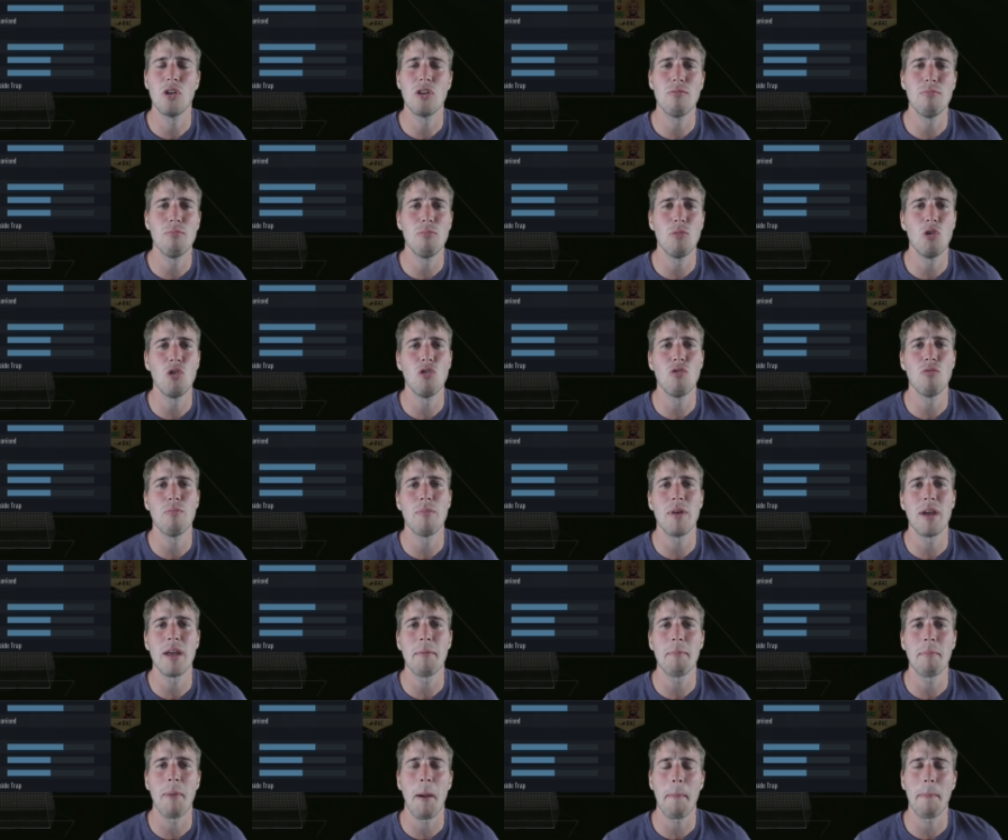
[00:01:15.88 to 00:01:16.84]
good
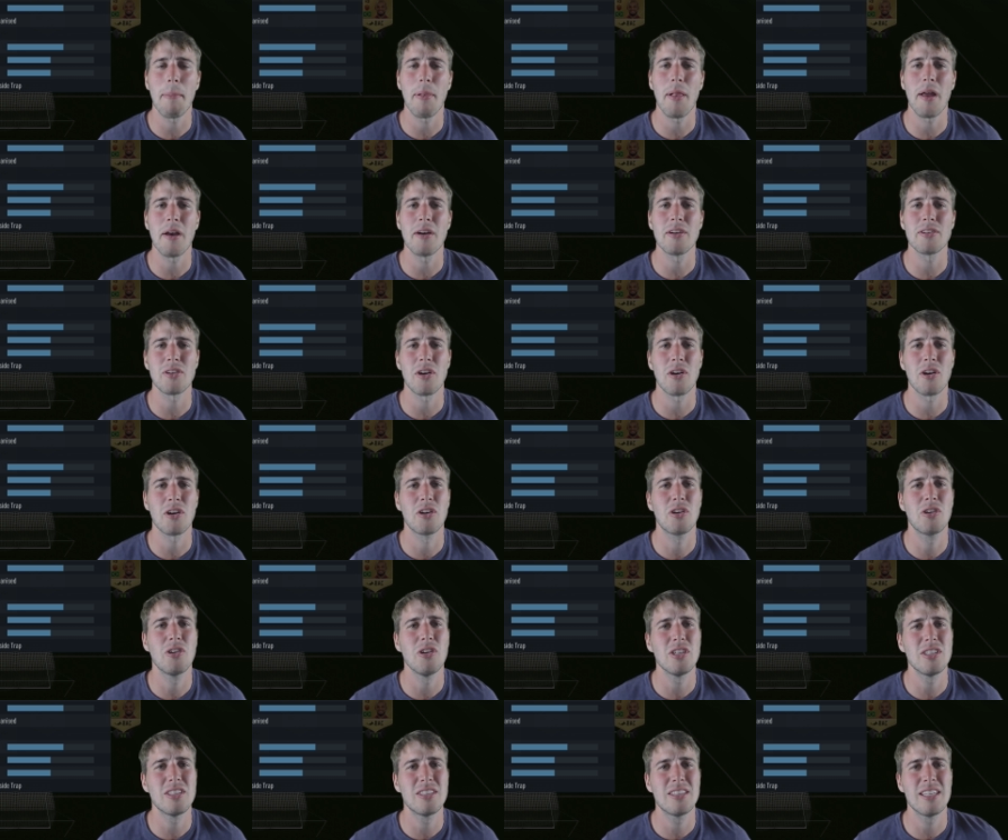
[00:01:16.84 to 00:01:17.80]
movement. My players are
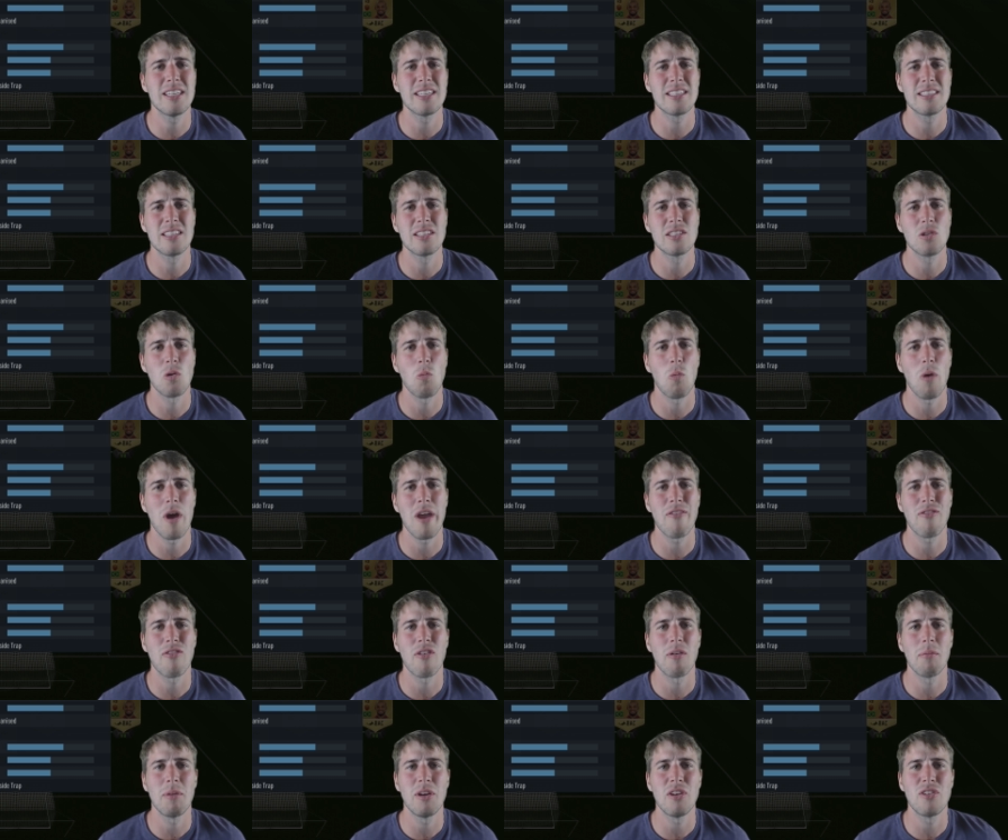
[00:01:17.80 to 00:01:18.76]
a good distance
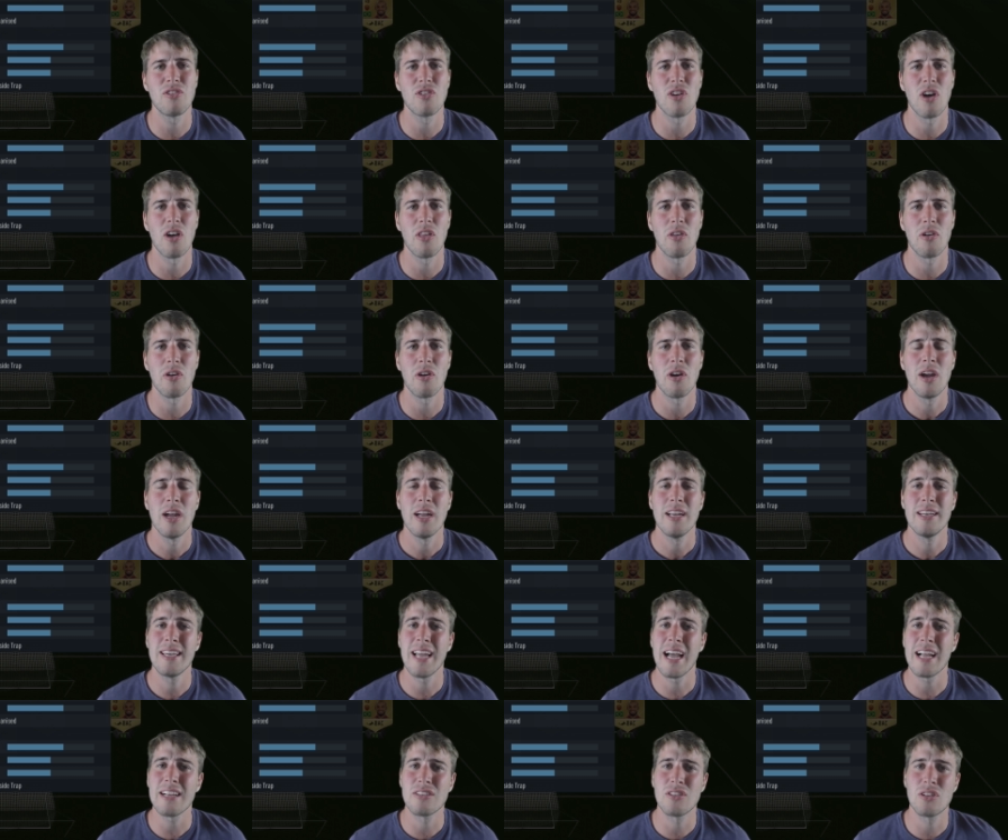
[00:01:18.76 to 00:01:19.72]
away from each other,
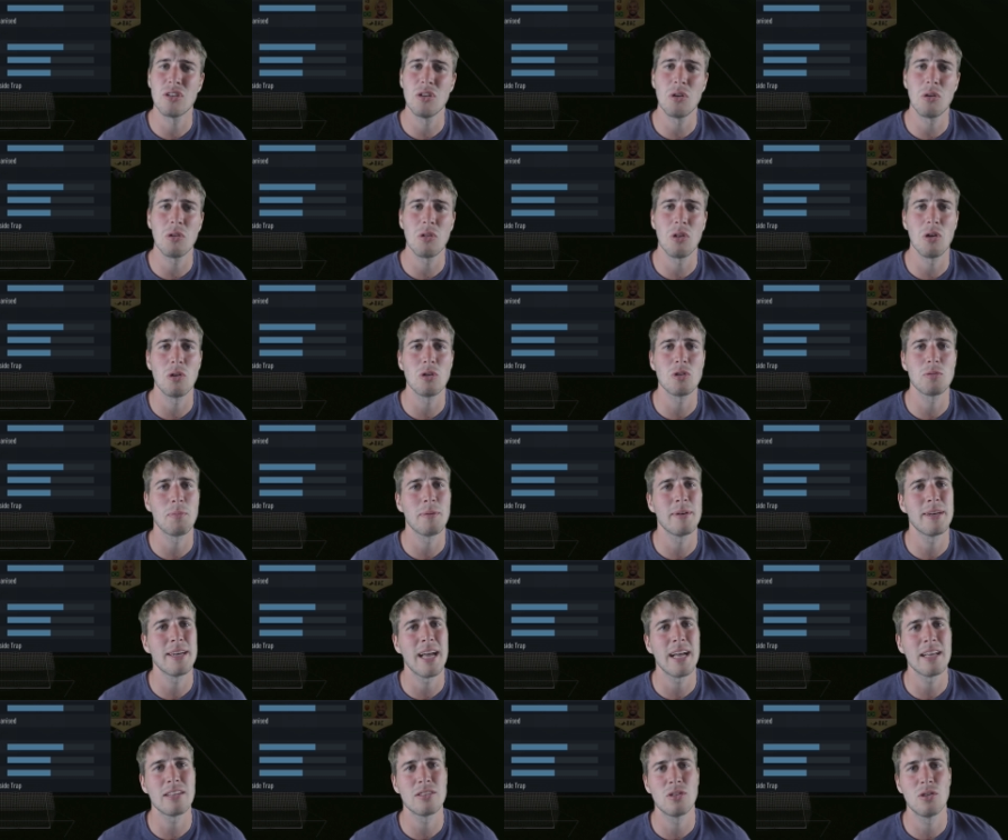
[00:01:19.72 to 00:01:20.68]
not too close
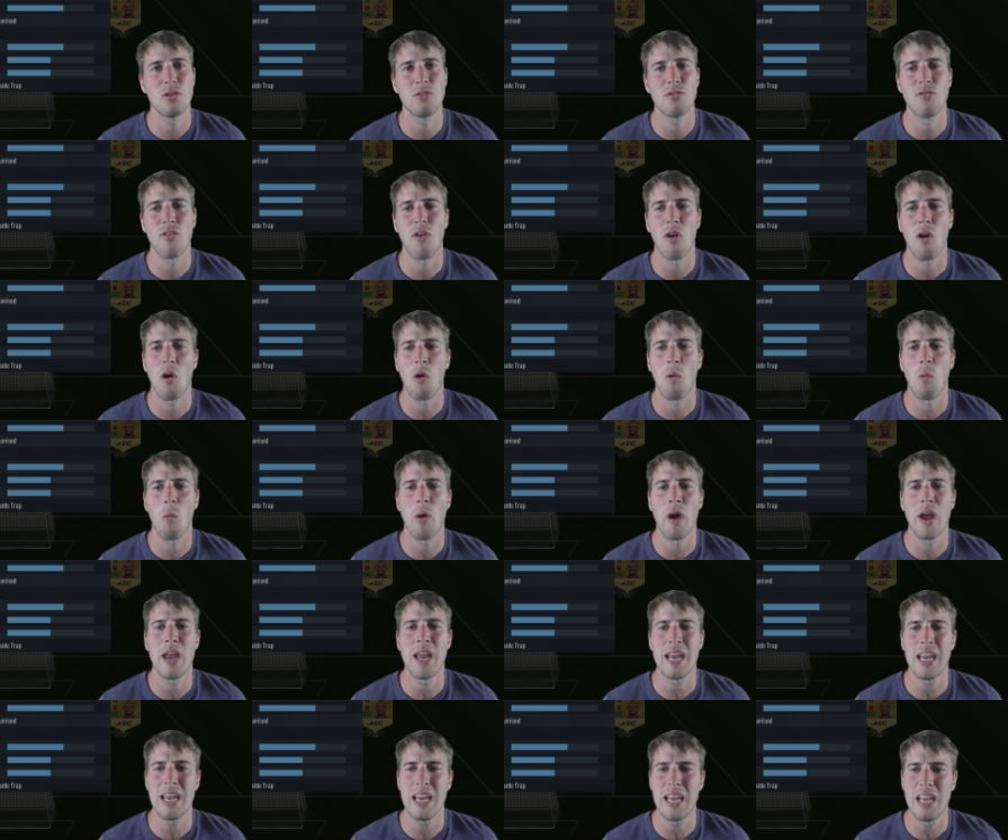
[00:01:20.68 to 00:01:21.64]
but not too far
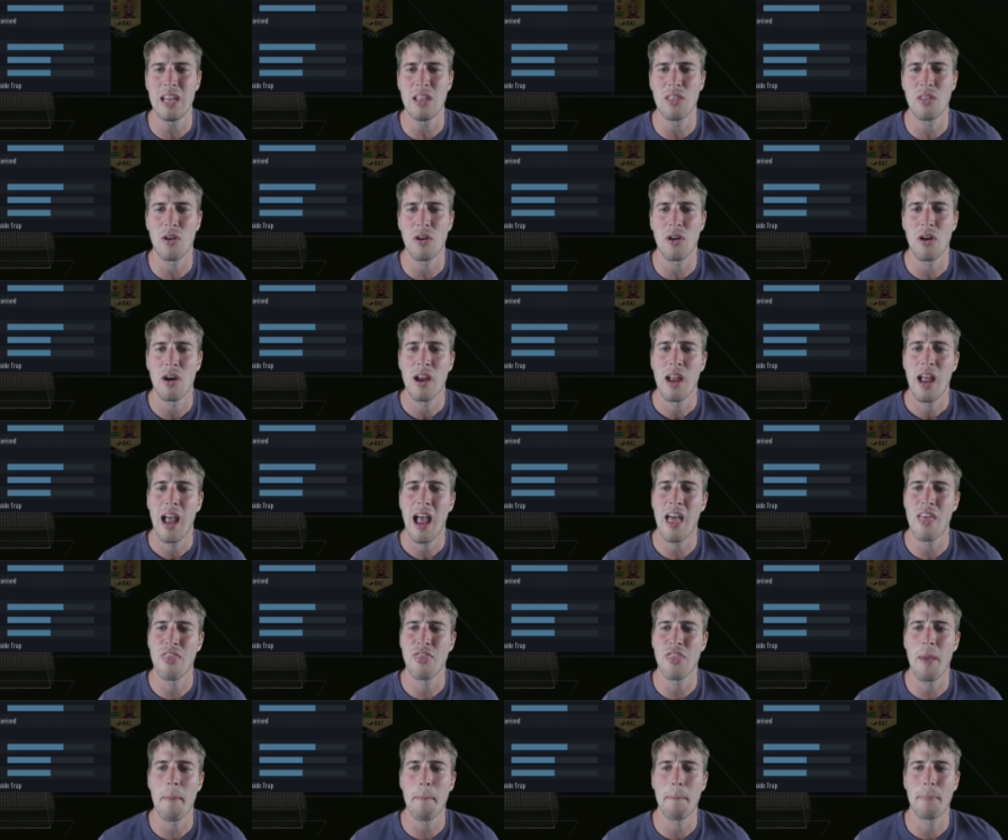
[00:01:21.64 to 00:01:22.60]
away either.
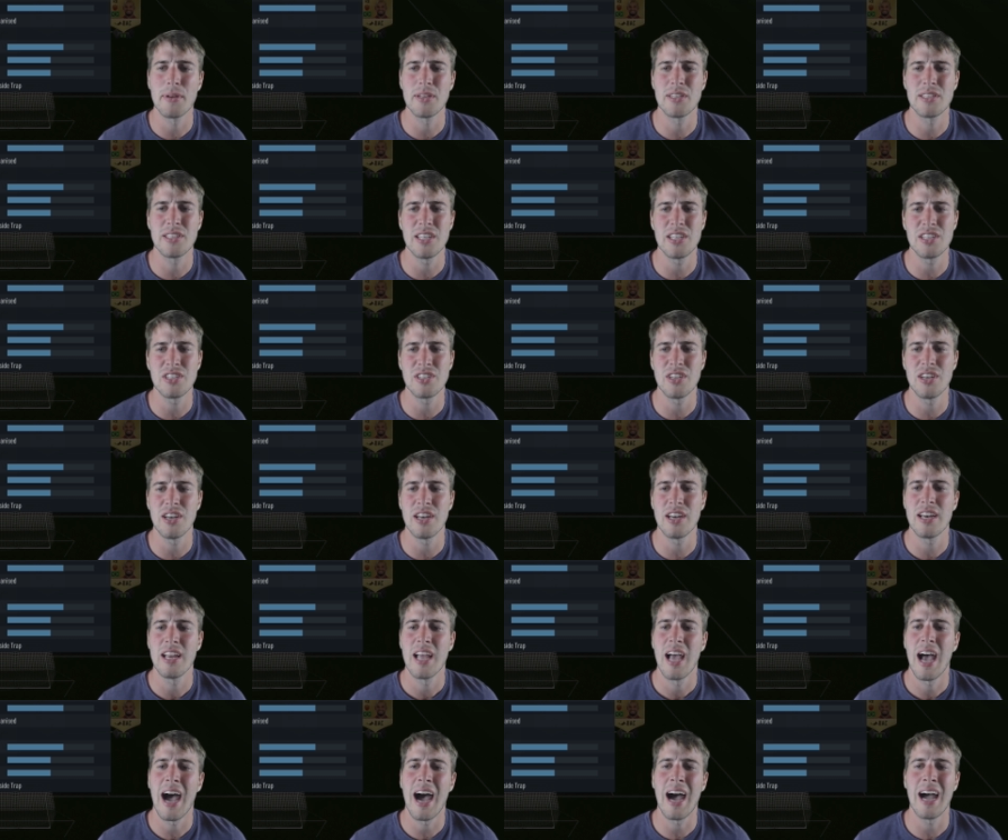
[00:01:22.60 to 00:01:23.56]
And then
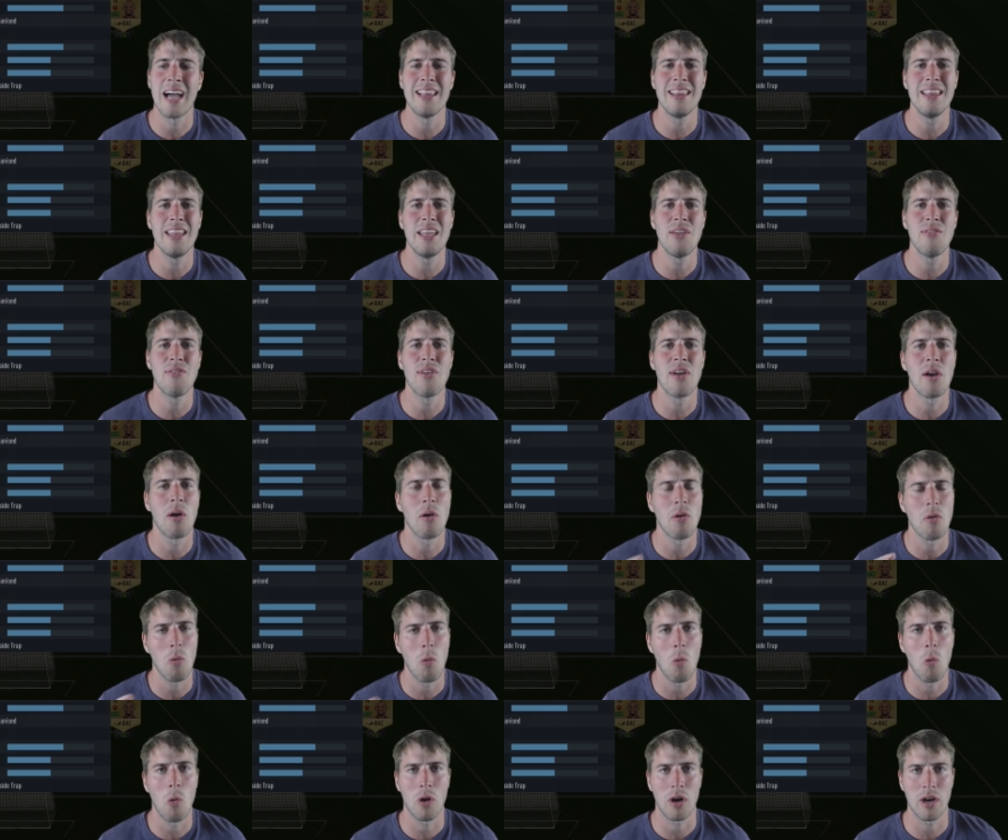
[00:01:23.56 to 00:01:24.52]
positioning, I leave it
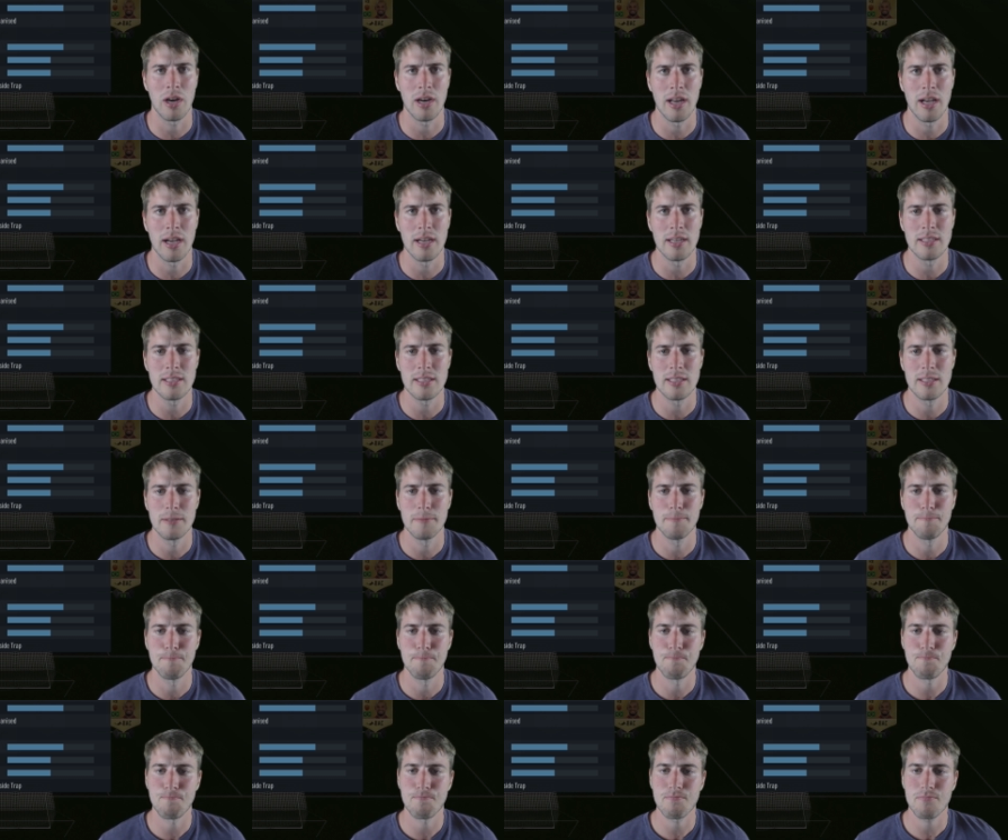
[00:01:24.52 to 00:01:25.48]
unorganized.